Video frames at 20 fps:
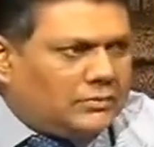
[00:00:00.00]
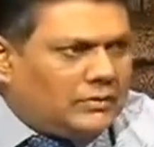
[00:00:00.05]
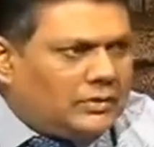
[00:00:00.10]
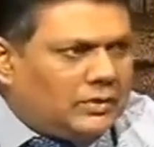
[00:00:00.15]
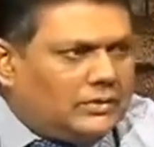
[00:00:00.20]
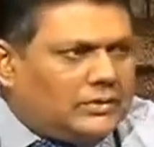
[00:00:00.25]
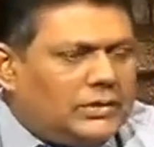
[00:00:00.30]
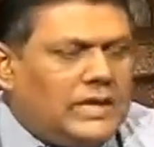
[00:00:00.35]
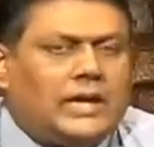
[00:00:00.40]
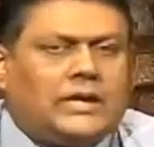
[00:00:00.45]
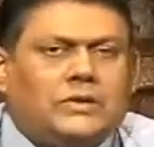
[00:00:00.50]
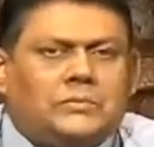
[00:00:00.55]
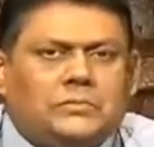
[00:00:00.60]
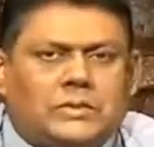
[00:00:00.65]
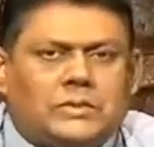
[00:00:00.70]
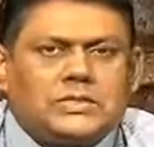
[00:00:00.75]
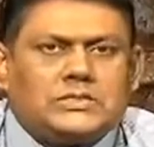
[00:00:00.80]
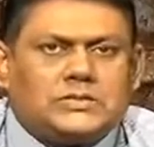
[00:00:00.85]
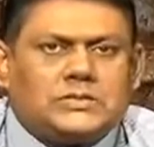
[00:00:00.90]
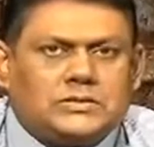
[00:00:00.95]
That
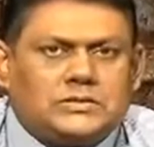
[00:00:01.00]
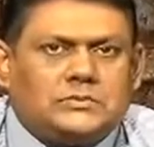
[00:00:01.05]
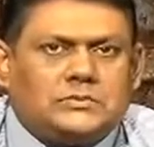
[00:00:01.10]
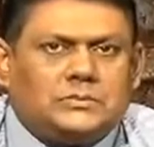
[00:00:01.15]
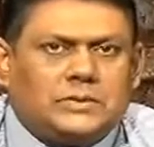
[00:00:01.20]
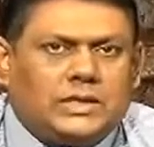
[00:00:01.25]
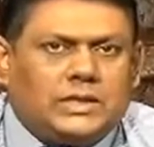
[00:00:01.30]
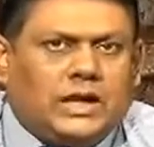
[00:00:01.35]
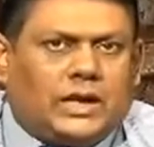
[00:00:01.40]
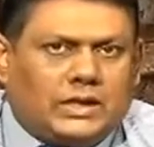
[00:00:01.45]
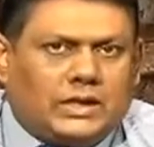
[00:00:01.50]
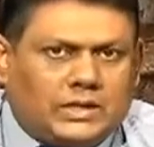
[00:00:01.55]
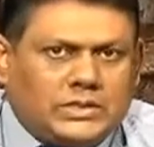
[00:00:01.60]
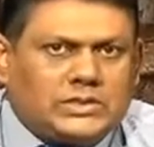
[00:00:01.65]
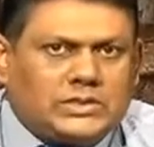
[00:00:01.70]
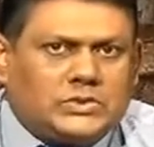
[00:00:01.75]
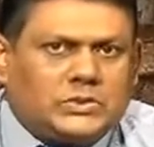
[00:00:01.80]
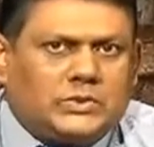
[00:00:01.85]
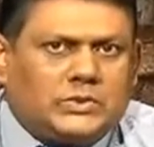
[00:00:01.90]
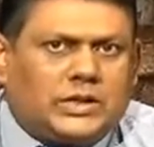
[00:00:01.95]
must be
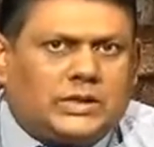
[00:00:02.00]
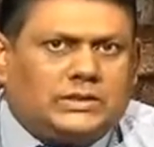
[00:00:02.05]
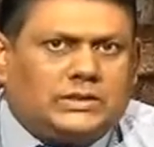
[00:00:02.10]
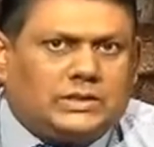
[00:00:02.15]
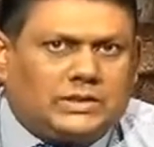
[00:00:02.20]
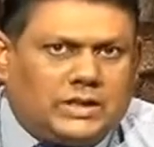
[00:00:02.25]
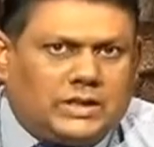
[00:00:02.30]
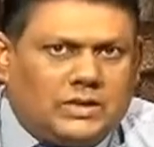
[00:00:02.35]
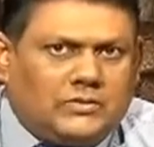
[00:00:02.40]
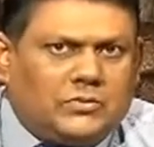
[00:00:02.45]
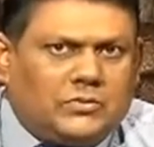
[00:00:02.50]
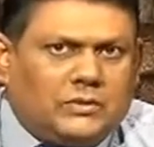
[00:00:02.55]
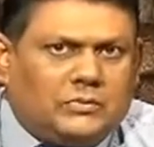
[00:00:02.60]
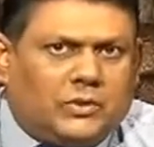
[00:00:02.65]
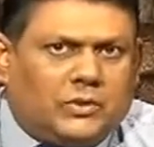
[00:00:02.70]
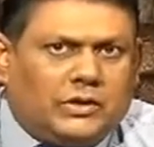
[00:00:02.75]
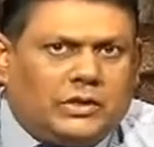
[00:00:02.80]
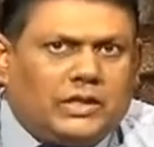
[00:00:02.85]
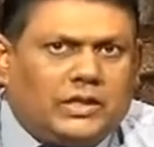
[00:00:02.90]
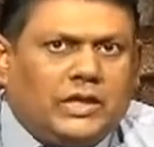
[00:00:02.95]
understood, I think,
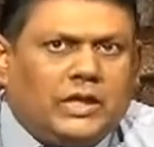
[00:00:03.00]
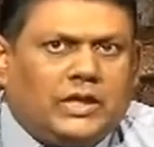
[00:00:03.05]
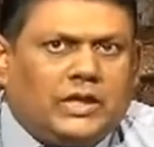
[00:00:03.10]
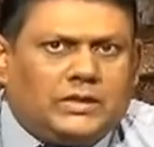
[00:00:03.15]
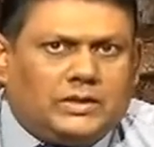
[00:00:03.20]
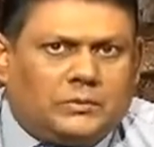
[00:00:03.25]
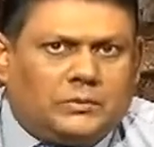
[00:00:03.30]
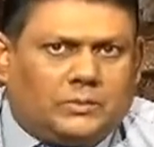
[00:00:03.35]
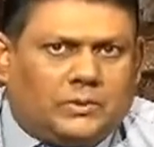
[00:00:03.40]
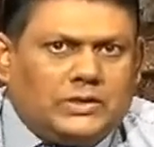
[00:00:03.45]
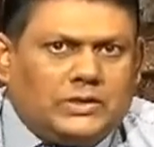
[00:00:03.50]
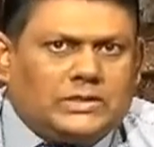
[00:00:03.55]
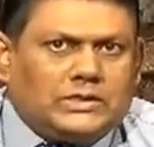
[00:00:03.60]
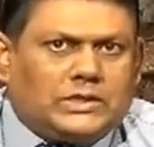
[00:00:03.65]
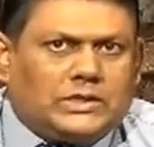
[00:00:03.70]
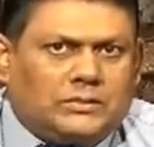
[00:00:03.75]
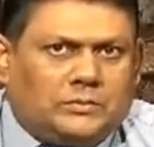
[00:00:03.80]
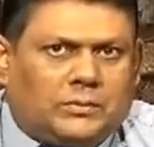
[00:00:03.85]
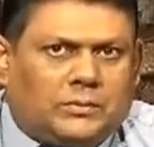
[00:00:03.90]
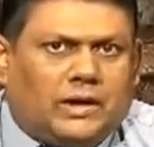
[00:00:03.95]
everybody. The
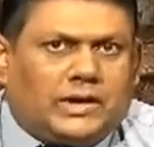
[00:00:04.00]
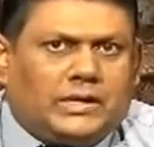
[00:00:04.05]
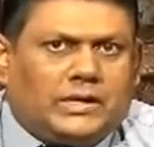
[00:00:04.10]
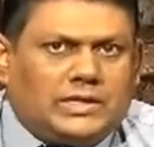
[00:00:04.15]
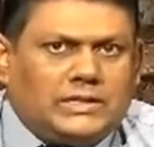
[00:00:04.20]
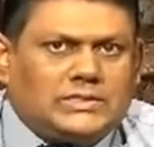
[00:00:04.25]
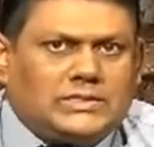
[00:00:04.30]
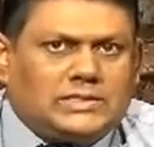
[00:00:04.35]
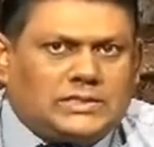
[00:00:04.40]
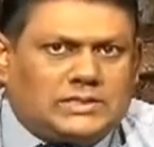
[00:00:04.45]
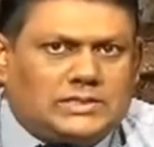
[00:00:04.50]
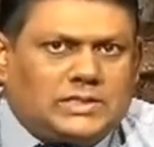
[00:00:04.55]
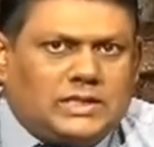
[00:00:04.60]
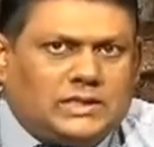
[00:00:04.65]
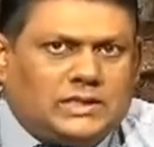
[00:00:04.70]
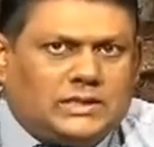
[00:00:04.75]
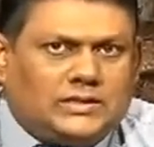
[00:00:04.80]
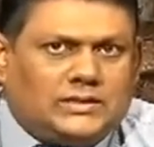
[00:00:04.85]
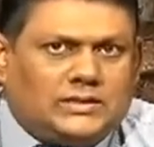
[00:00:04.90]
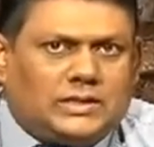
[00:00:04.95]
political parties
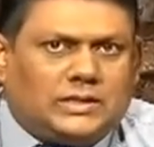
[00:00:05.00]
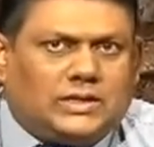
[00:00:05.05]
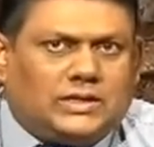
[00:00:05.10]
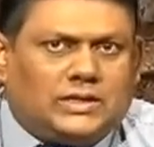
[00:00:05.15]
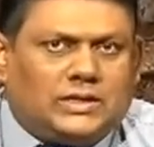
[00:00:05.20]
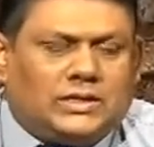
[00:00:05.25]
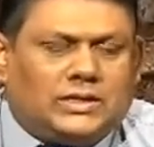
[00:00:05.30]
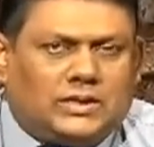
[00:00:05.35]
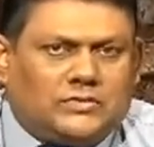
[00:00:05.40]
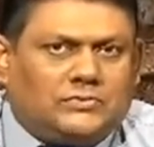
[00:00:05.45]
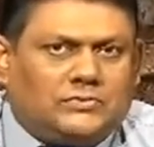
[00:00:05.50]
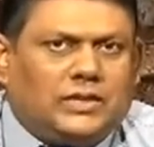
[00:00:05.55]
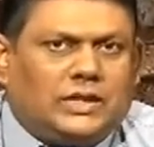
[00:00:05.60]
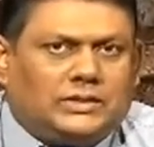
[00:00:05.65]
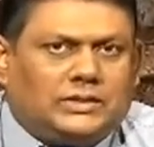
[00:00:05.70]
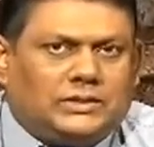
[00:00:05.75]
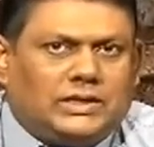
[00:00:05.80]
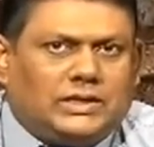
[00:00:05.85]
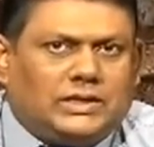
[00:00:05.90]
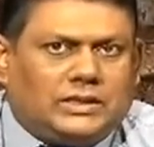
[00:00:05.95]
still thinking, if they are
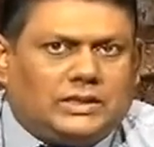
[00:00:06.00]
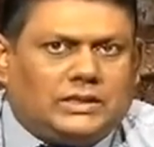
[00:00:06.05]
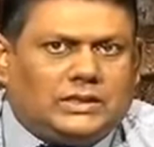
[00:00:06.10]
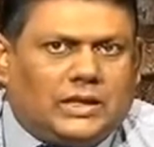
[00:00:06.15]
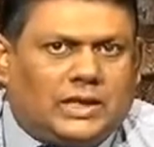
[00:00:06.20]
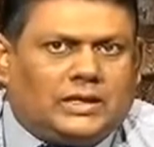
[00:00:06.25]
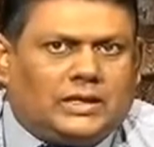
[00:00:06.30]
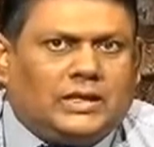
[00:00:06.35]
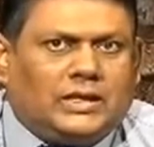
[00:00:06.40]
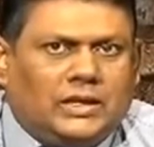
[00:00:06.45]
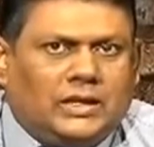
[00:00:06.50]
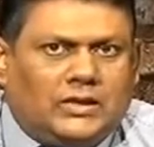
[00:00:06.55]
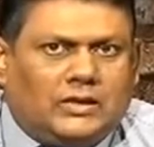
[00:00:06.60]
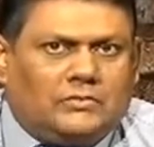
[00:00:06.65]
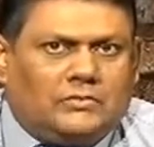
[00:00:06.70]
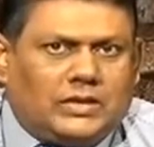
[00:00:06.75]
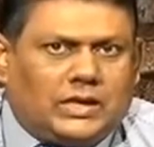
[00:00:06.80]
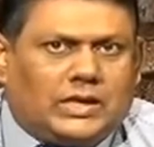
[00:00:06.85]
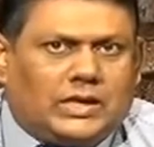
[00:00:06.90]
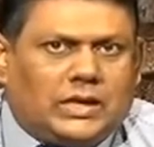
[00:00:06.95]
thinking that
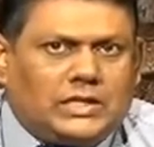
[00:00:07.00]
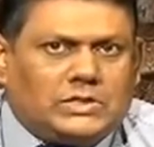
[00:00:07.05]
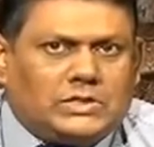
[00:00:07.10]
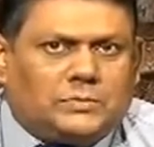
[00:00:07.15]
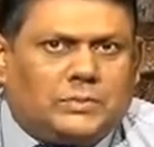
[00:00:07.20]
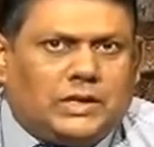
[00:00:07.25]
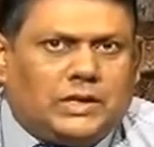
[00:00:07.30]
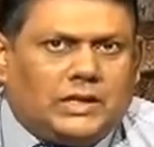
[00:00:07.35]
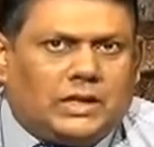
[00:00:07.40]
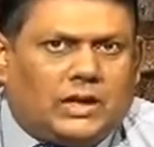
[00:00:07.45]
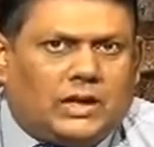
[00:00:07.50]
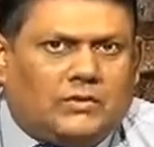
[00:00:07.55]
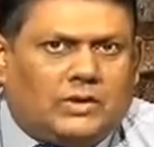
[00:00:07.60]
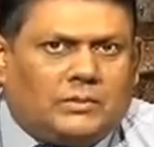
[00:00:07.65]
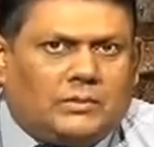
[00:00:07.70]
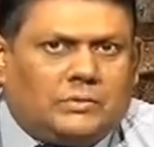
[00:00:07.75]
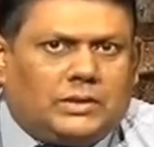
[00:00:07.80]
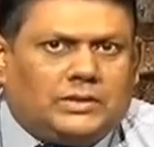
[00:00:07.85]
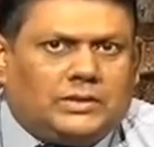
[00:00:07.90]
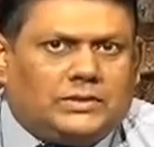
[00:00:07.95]
we can spend
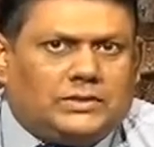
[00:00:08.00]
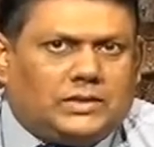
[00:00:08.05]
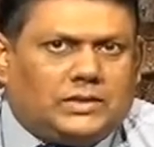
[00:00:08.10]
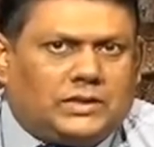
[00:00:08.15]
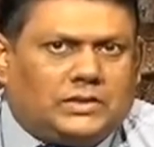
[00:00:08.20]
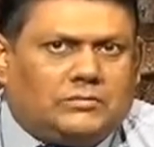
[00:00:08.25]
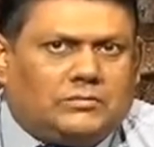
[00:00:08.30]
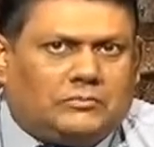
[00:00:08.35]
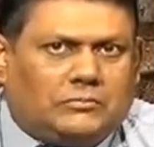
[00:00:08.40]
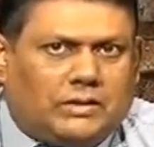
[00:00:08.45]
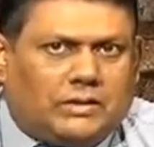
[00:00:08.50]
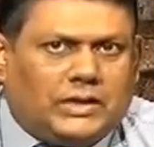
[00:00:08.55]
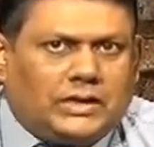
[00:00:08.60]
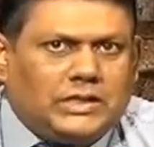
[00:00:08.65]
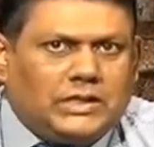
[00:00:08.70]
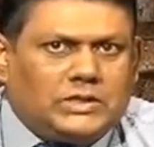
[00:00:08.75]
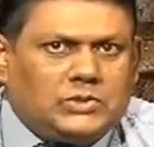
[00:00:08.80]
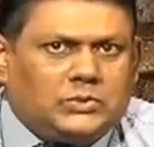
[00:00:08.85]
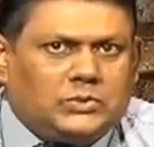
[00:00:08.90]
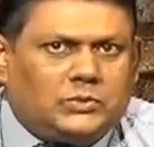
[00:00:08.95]
government
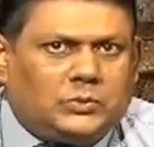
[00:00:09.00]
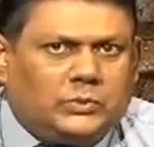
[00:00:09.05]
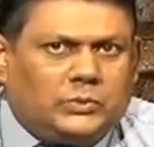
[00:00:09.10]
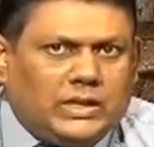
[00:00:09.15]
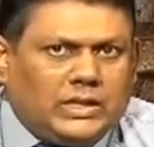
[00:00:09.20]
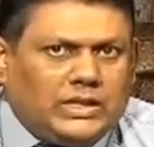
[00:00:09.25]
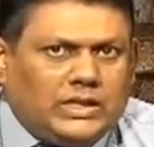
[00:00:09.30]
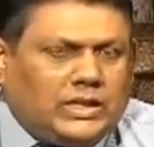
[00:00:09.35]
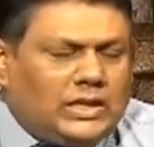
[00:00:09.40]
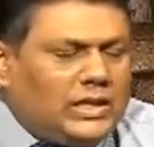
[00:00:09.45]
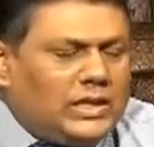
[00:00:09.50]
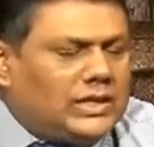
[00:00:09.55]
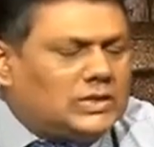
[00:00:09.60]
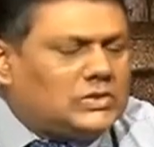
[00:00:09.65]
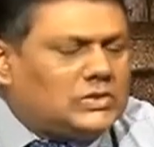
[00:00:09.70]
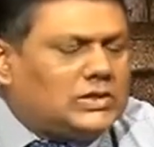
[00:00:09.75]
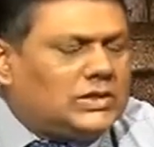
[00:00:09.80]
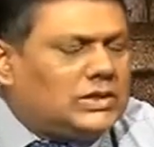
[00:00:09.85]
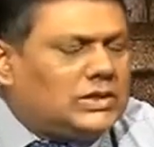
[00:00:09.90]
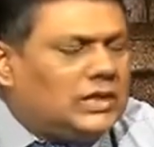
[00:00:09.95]
money to win the
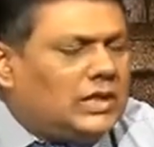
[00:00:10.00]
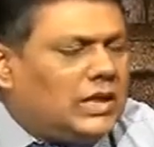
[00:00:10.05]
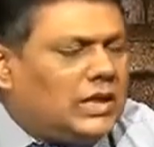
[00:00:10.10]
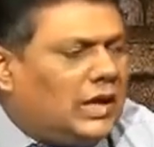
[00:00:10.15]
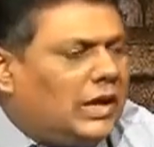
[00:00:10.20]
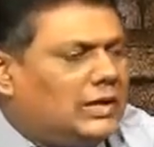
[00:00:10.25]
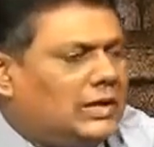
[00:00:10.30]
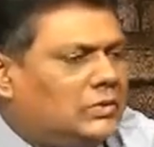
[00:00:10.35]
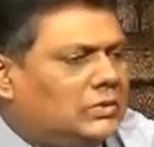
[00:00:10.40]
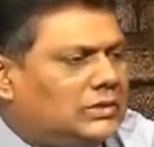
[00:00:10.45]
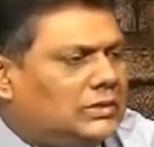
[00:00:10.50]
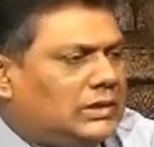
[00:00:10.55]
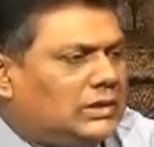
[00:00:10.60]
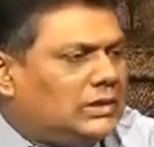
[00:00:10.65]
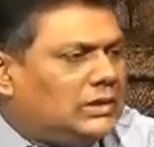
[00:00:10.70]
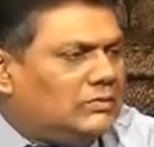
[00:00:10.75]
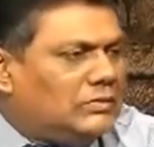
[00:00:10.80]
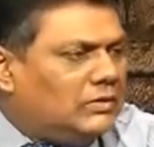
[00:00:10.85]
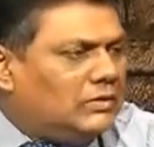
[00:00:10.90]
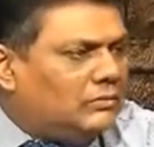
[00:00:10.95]
election, I don't think
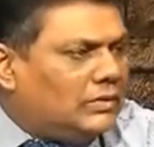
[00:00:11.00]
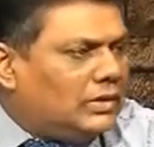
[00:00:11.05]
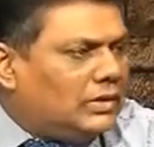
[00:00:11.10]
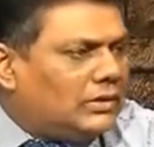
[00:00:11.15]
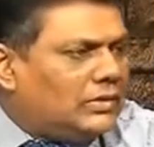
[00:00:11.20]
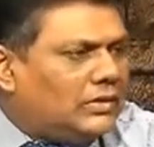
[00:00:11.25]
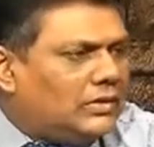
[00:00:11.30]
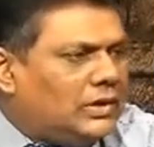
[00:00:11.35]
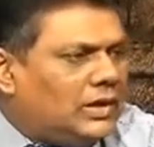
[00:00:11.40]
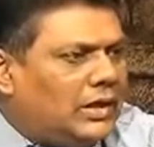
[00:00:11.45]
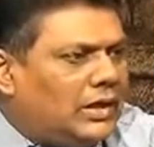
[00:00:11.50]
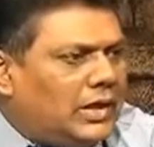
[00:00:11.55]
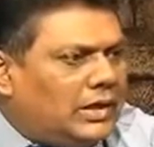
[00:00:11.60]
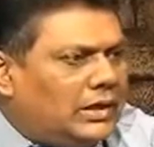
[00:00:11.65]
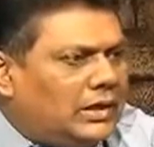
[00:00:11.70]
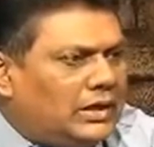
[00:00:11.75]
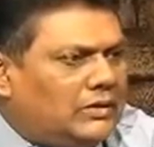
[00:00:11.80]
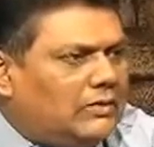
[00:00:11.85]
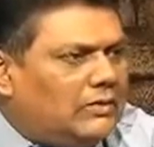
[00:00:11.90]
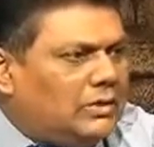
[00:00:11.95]
it will work.
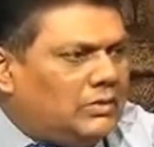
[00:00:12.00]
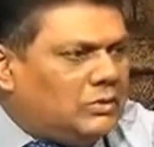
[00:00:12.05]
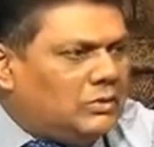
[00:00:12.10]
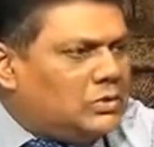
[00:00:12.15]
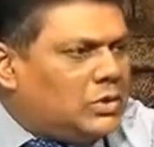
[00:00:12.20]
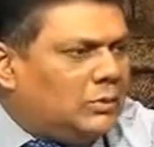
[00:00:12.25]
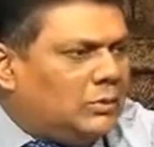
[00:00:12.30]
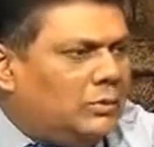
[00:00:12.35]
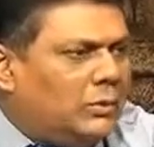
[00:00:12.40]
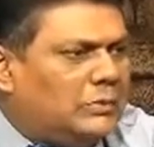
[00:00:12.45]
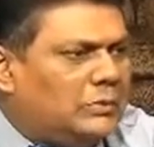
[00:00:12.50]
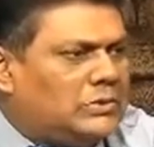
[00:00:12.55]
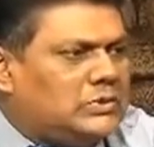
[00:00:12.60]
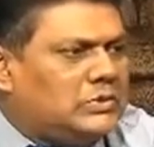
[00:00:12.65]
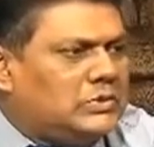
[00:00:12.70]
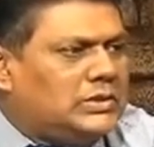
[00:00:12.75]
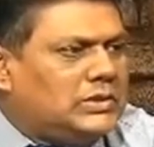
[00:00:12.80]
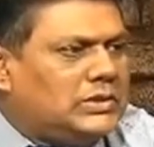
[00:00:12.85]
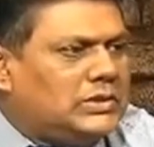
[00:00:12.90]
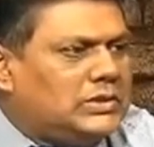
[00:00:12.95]
And giving job
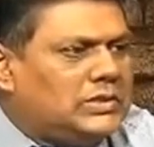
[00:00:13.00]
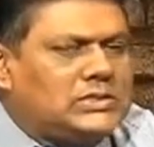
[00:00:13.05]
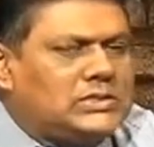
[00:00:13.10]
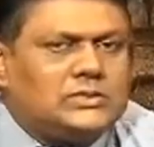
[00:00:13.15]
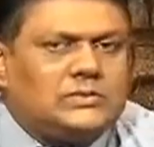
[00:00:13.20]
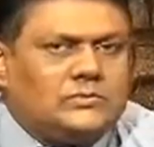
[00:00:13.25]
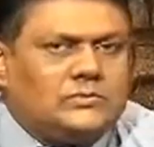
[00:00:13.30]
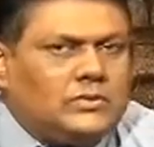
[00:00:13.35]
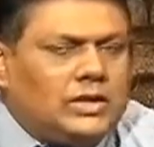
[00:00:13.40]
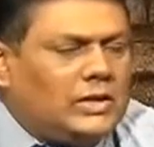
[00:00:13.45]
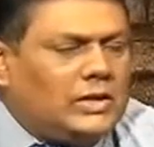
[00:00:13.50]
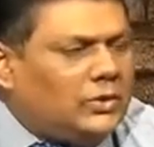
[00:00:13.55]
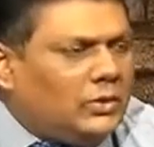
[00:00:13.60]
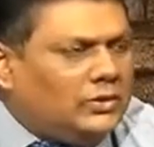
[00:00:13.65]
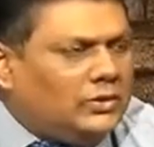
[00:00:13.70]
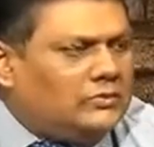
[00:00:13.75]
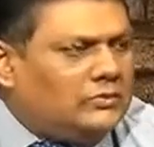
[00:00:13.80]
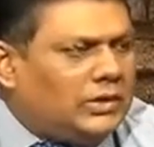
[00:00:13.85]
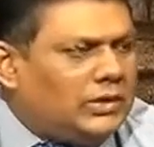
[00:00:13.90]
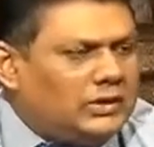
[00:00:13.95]
opportunities will
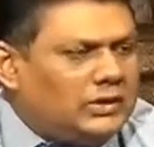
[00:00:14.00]
not work.